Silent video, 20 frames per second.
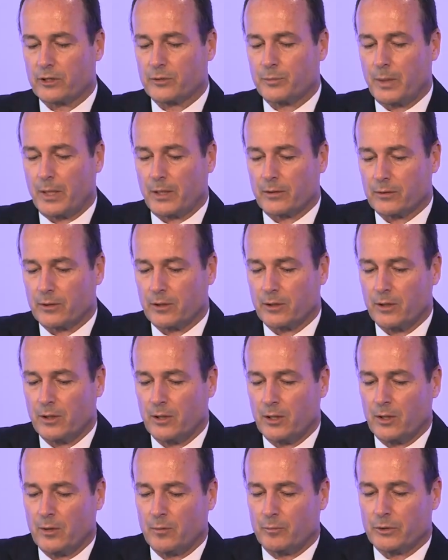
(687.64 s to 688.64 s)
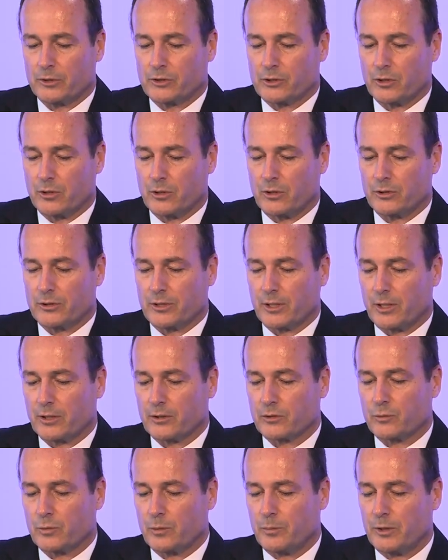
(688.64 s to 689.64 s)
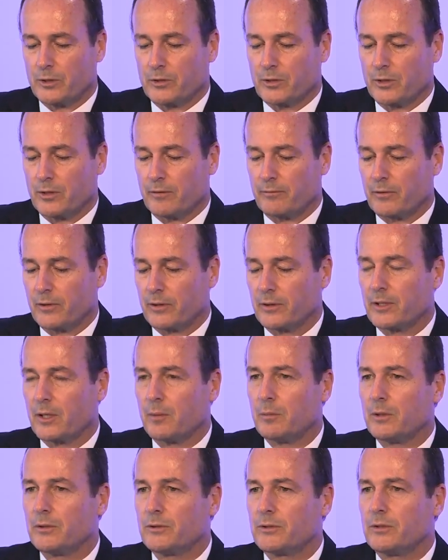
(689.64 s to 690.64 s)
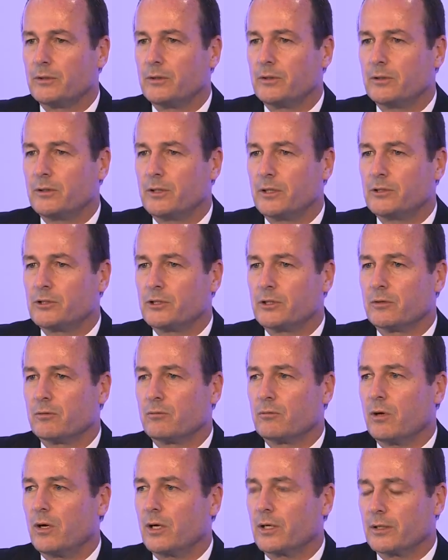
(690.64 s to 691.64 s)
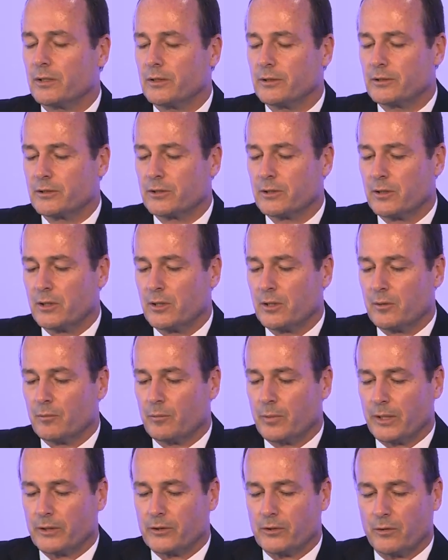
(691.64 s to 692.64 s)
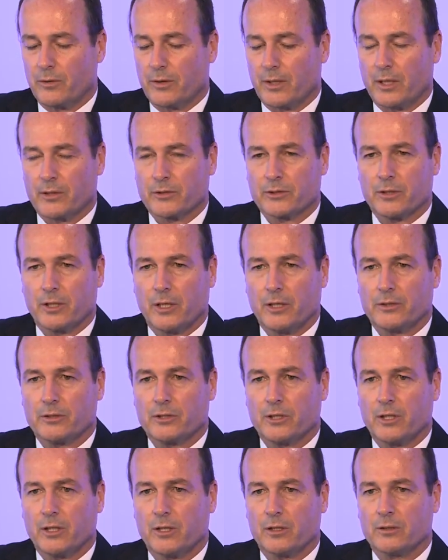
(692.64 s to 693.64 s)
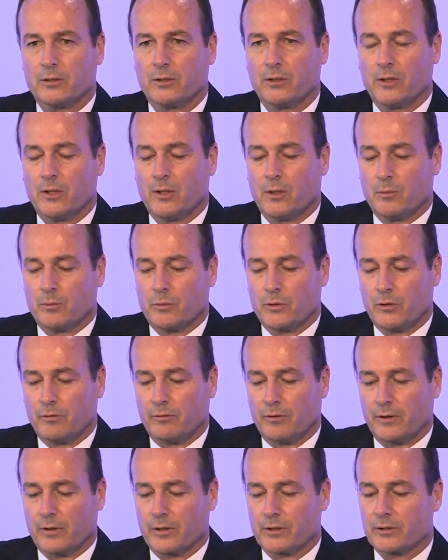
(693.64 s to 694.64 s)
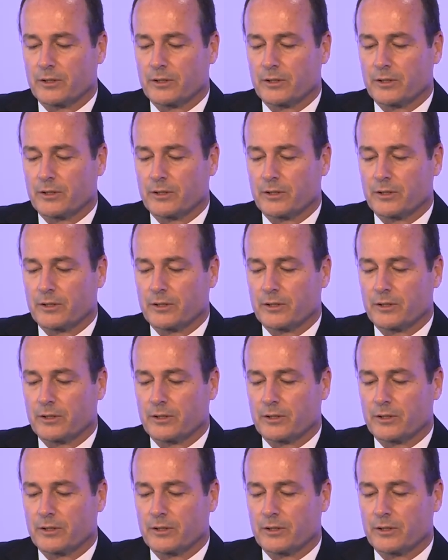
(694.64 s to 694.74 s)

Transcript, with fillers: expect our mature hotels will be delivering double-digit ROCEs by 2018, proving the